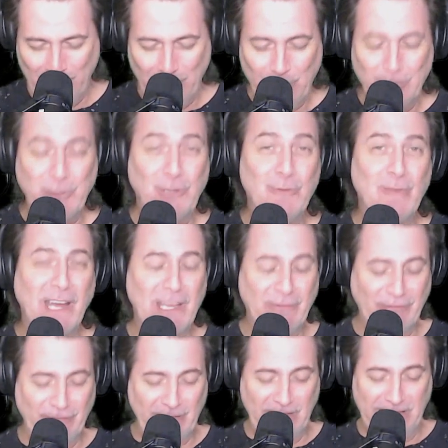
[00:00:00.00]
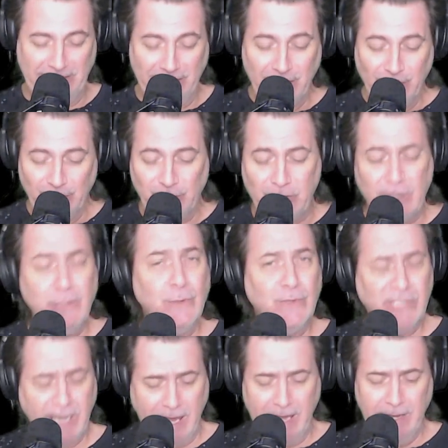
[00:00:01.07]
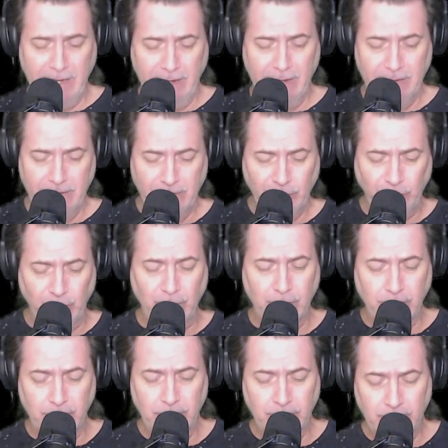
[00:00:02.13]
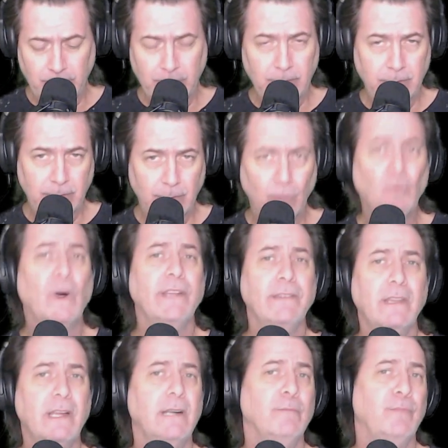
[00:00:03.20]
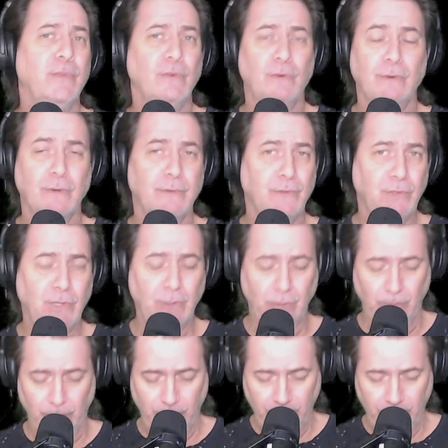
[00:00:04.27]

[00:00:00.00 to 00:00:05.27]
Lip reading: to my feet. Do you take sugar? One lump or two?